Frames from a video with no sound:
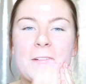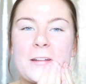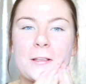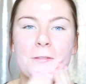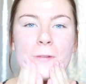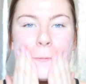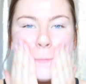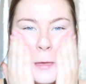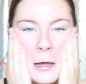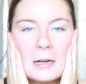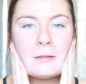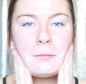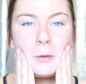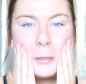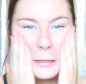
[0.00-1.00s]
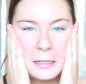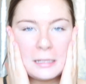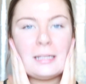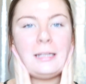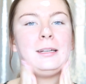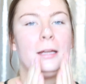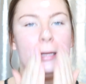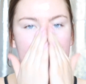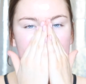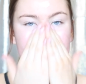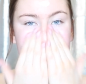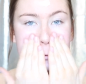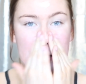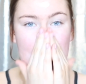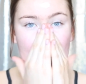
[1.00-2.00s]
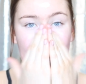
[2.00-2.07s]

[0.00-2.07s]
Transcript: Just rub that in with clean hands.